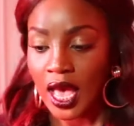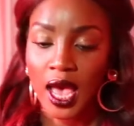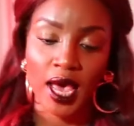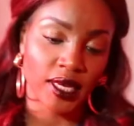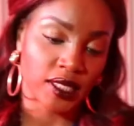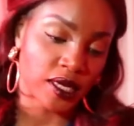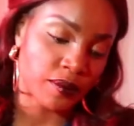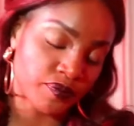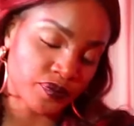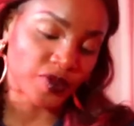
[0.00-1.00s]
And
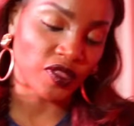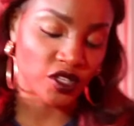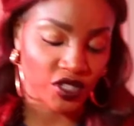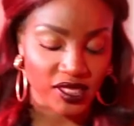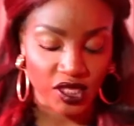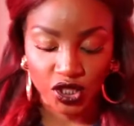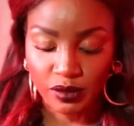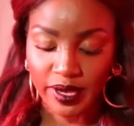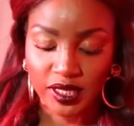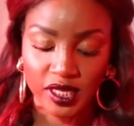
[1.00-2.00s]
the
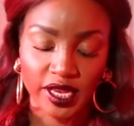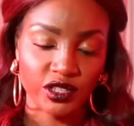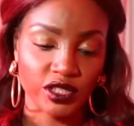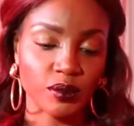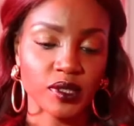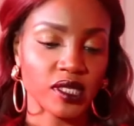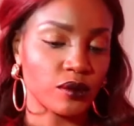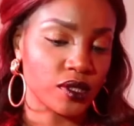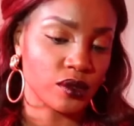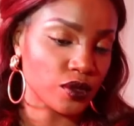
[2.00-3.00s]
transition back to Nigeria
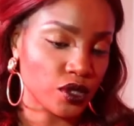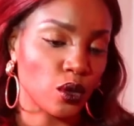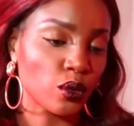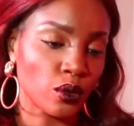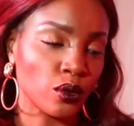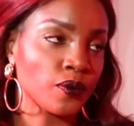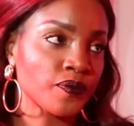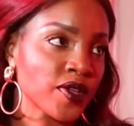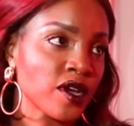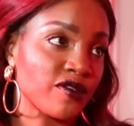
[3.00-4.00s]
was cool
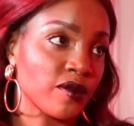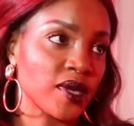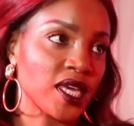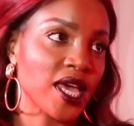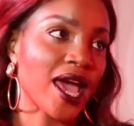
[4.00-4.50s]
for me.